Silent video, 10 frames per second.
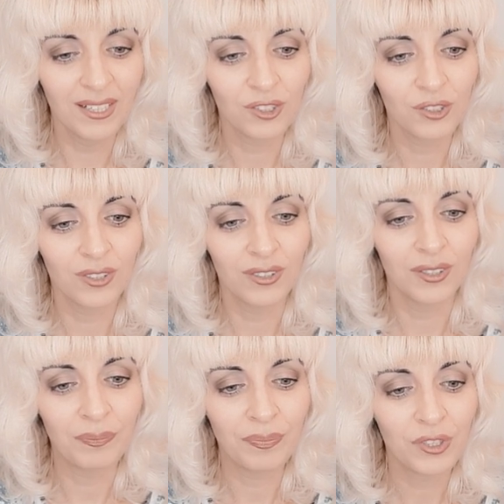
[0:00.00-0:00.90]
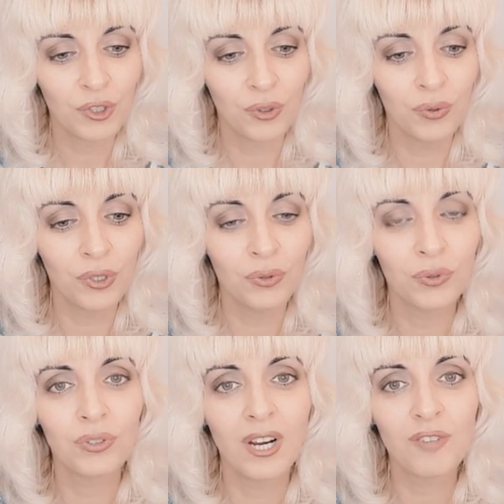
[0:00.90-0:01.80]
and show
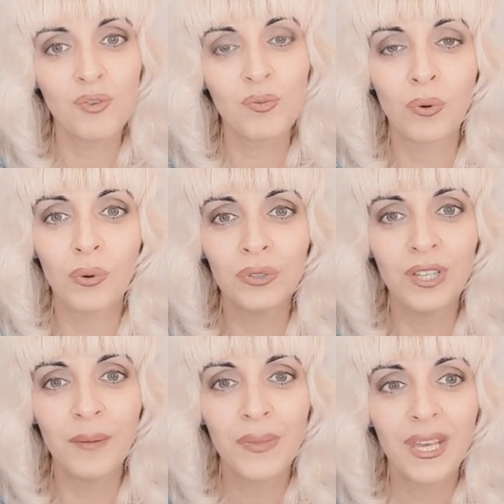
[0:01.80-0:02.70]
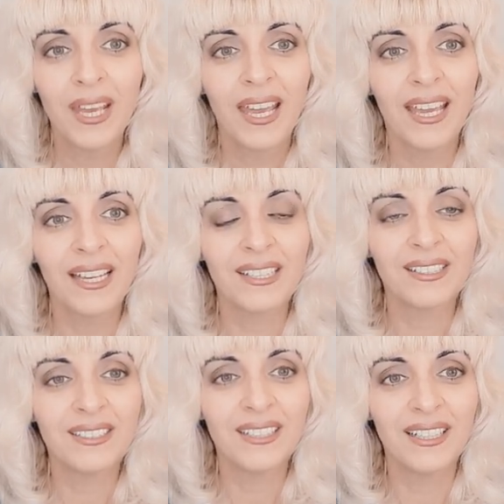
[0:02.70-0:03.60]
you around Gibraltar.
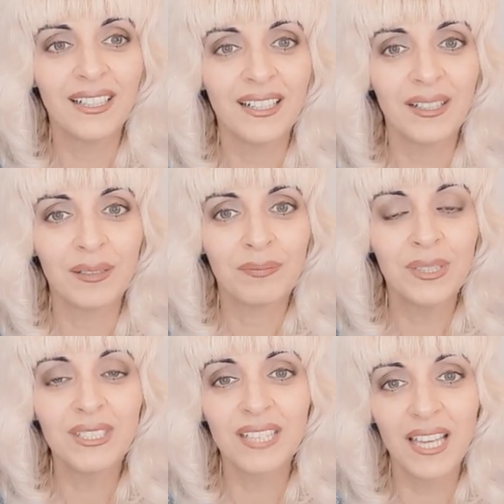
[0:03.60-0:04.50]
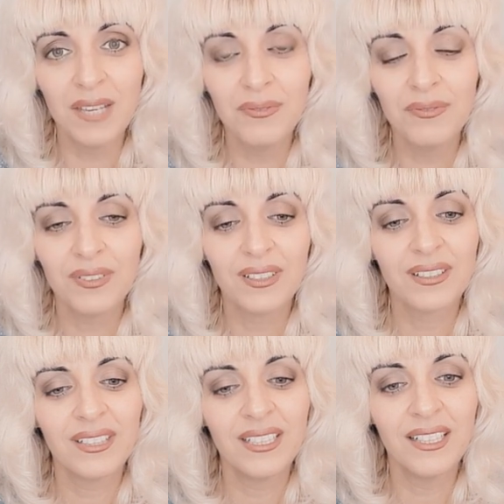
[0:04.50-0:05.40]
And be safe
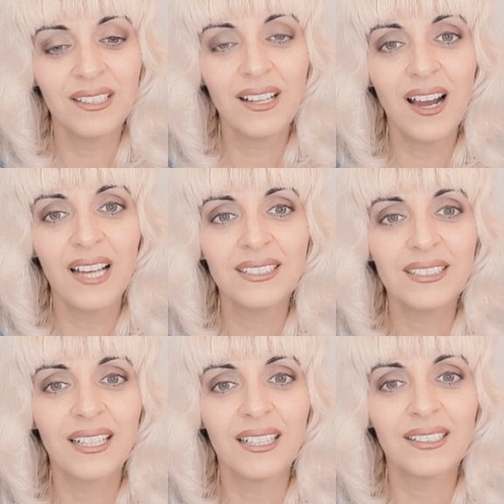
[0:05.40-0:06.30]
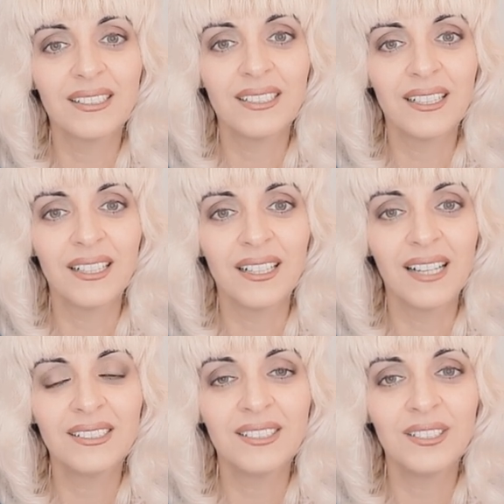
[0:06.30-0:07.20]
again, guys. And
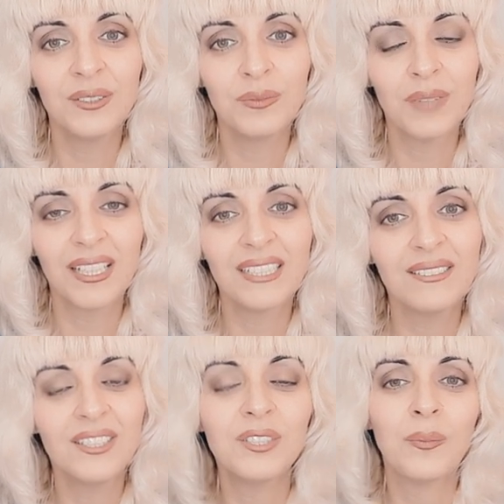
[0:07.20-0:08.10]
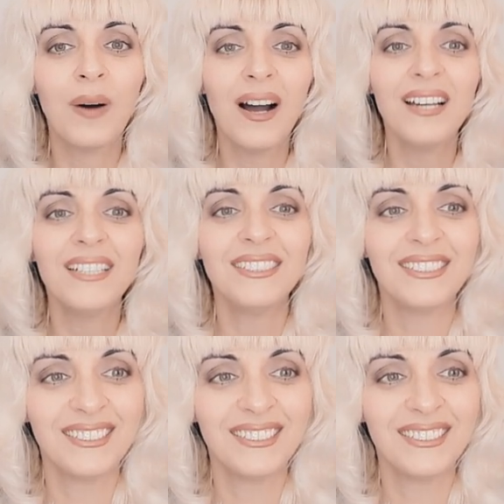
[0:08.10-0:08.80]
I see you in my next video. Bye.